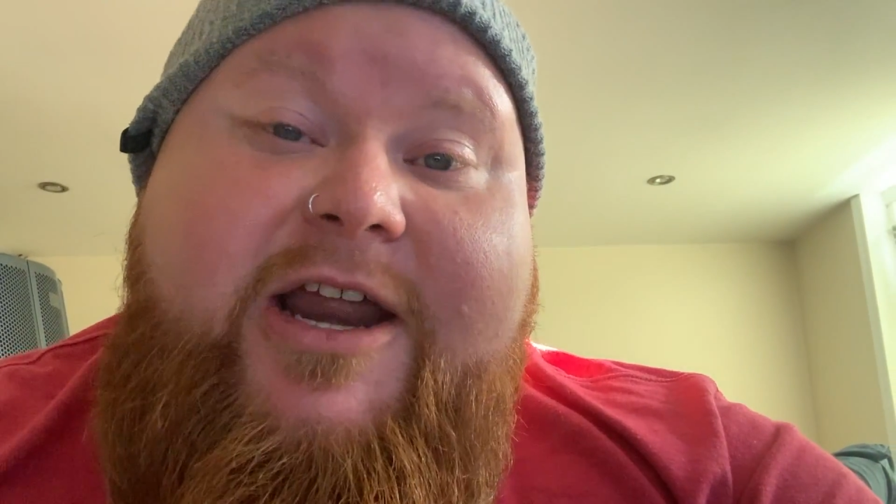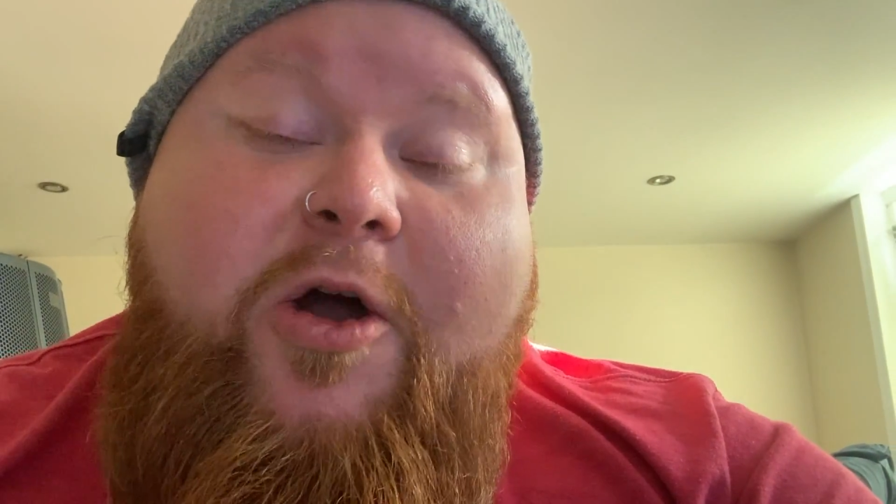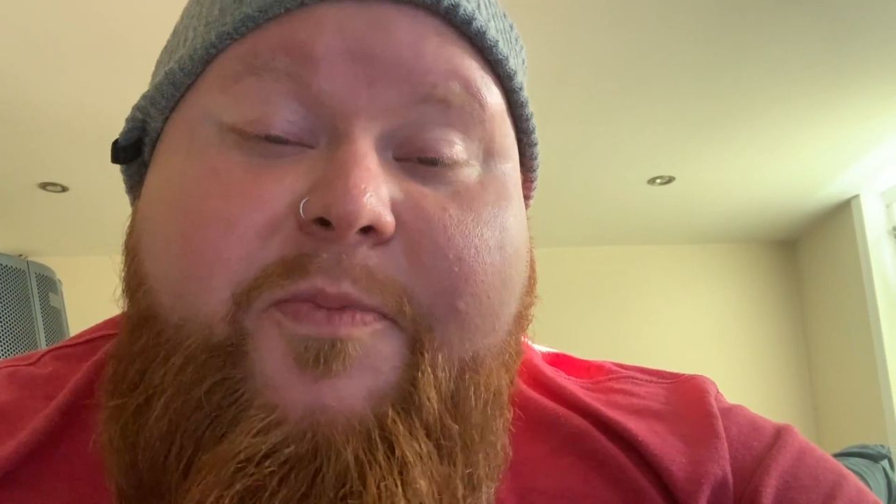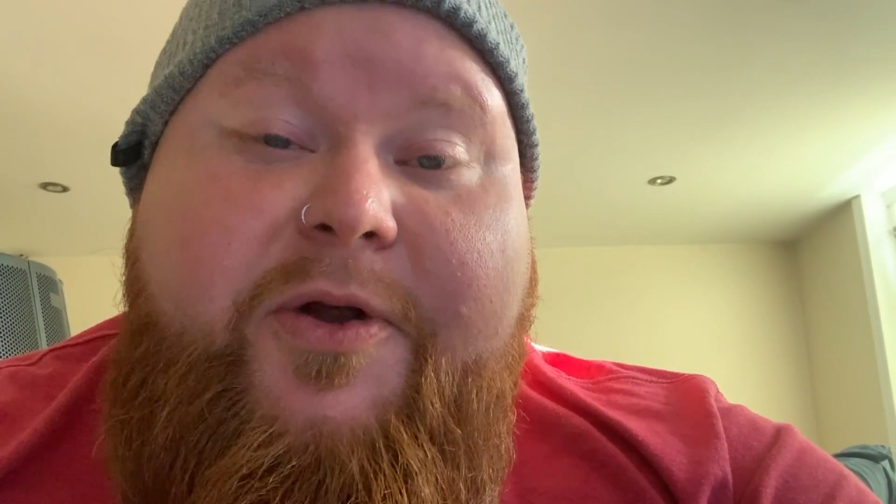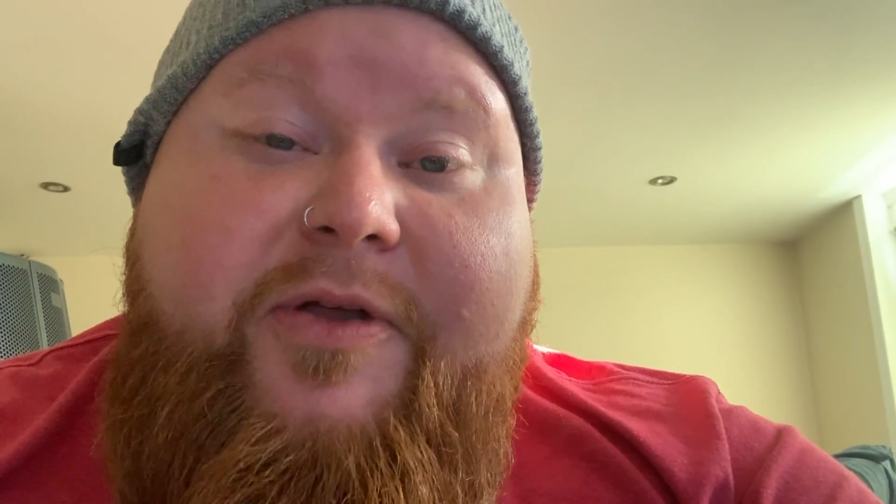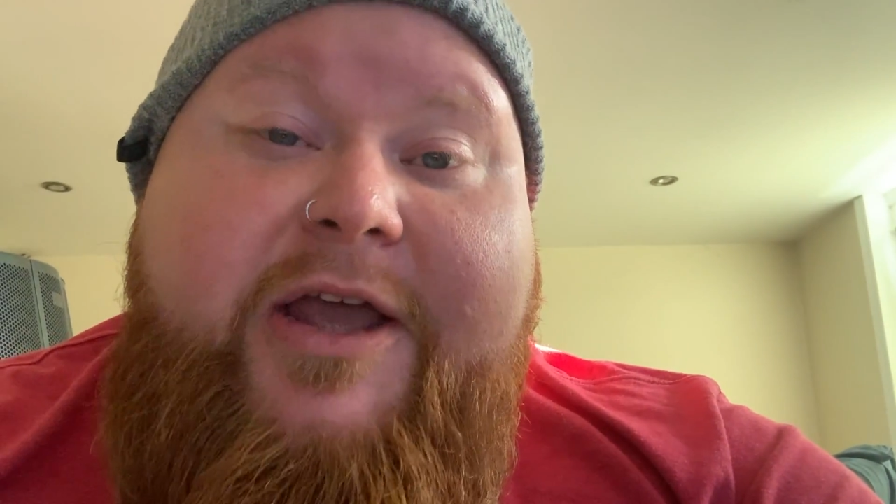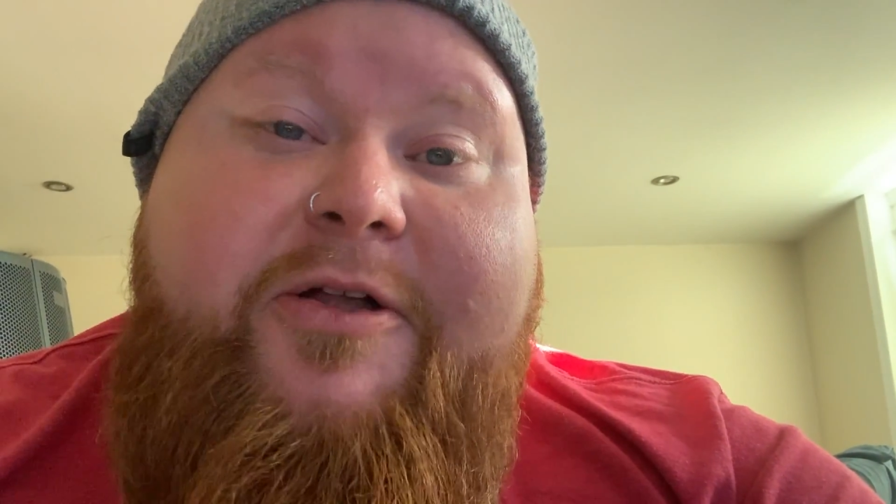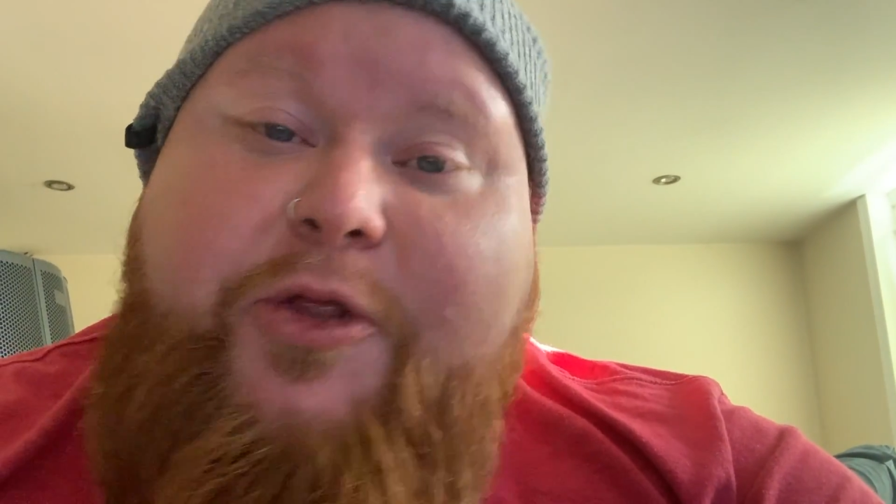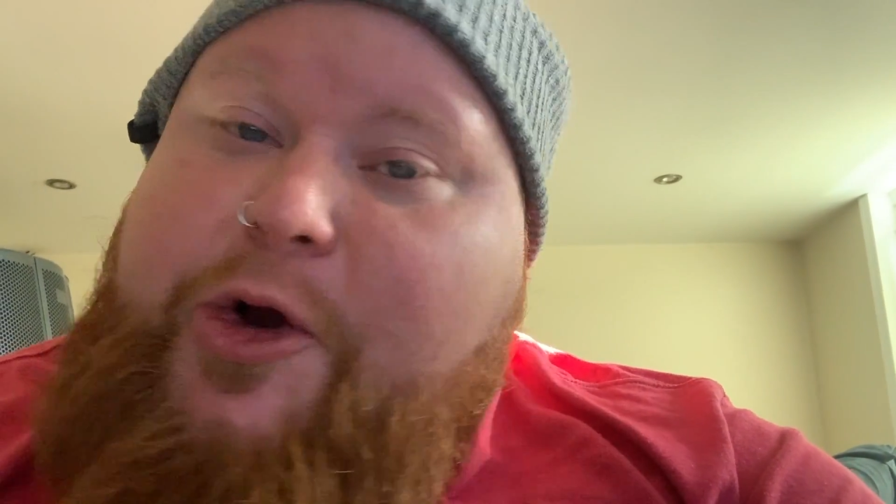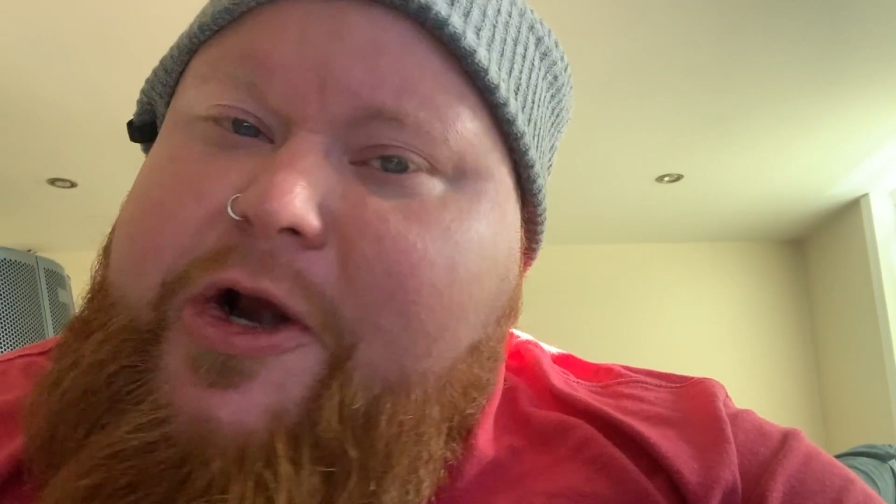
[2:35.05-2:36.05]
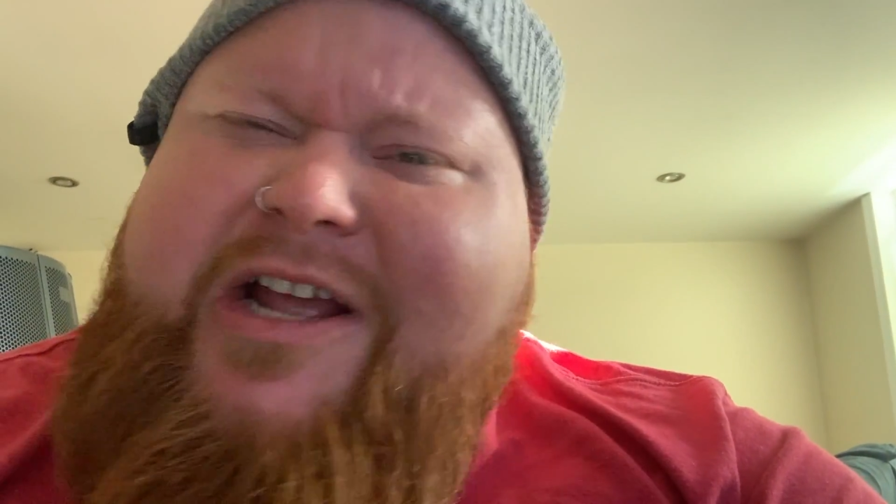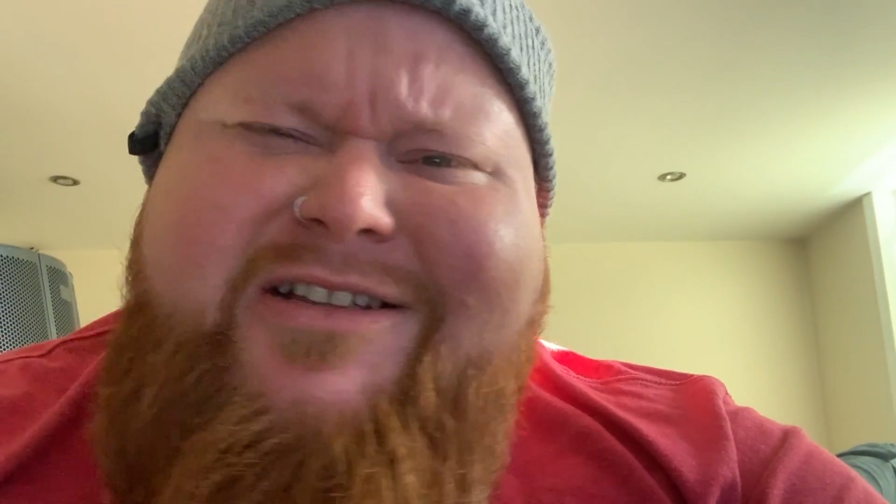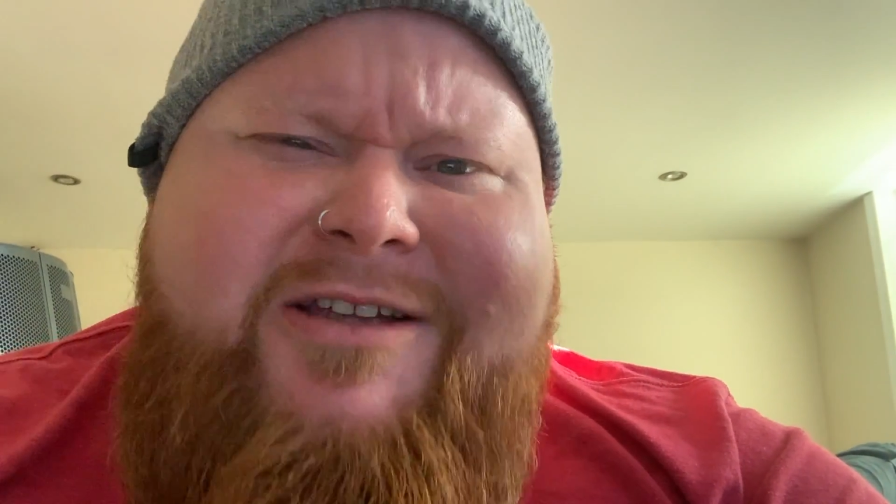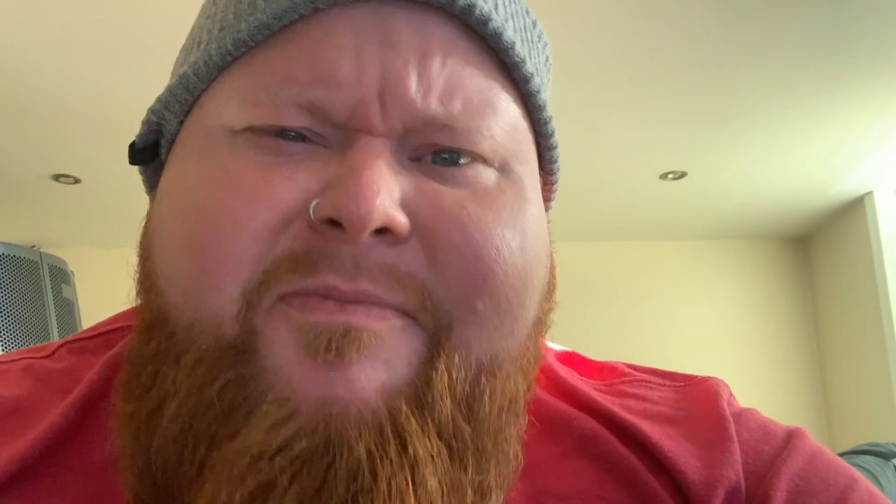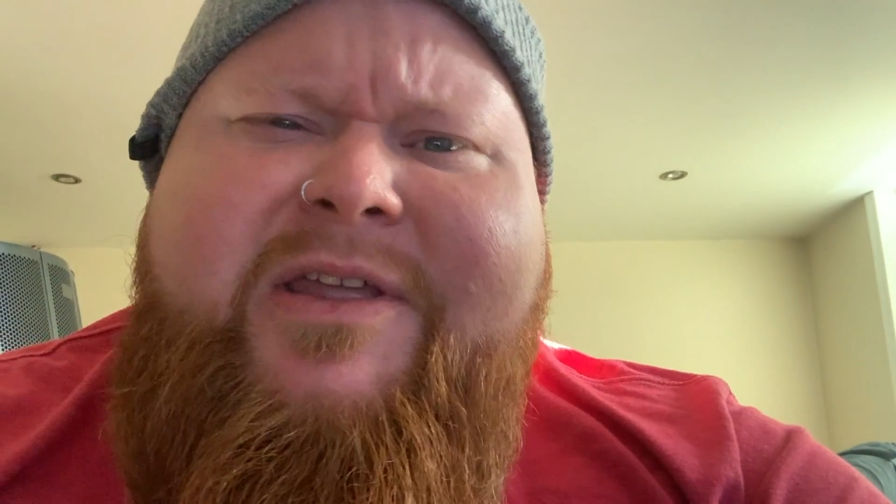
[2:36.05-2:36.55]
I hope you're like learning
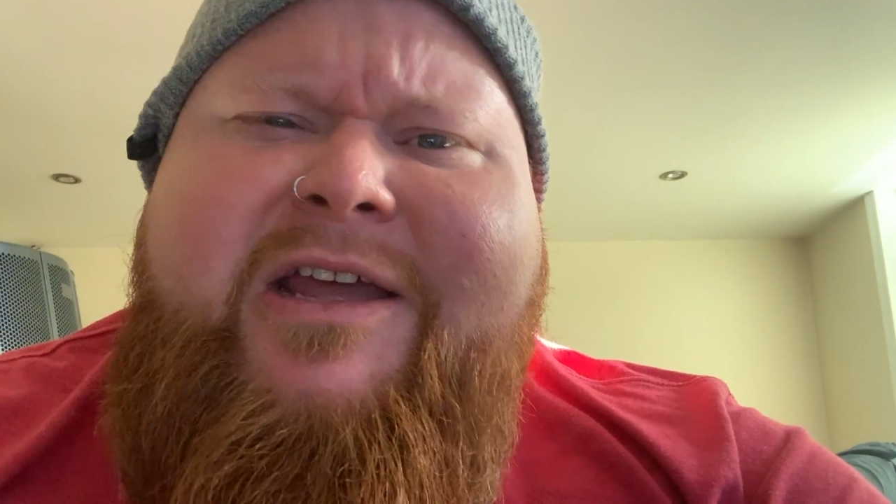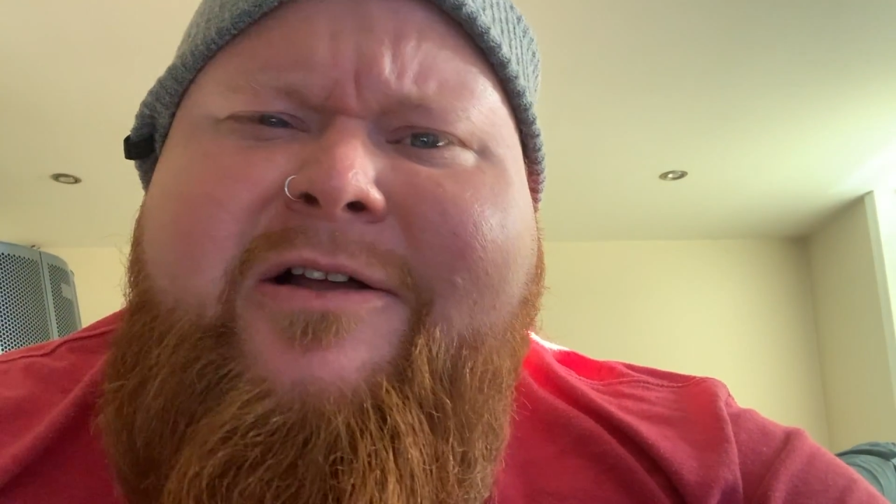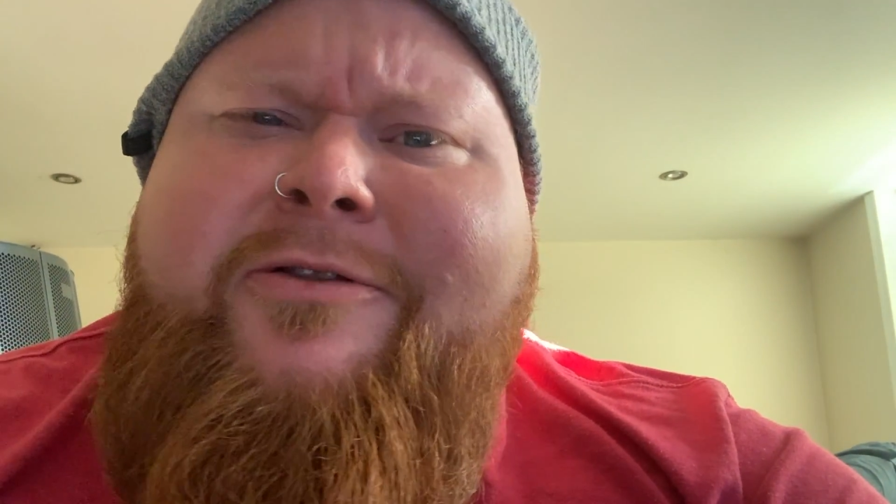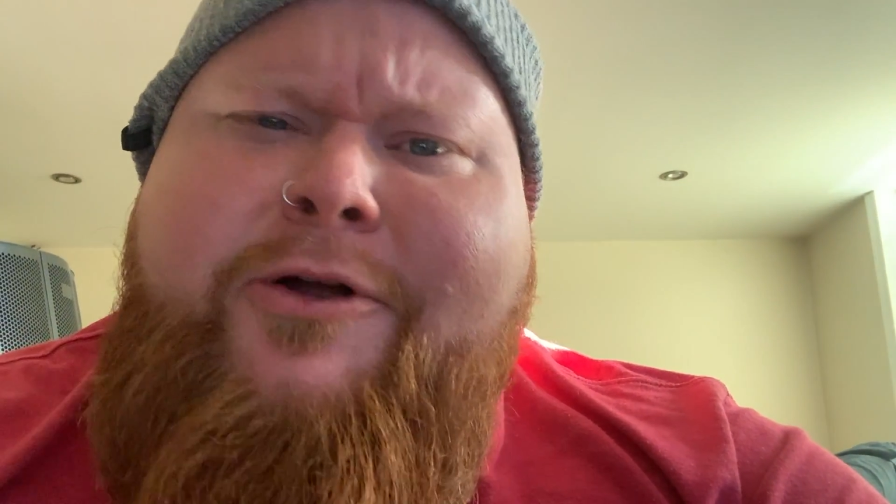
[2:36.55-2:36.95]
something,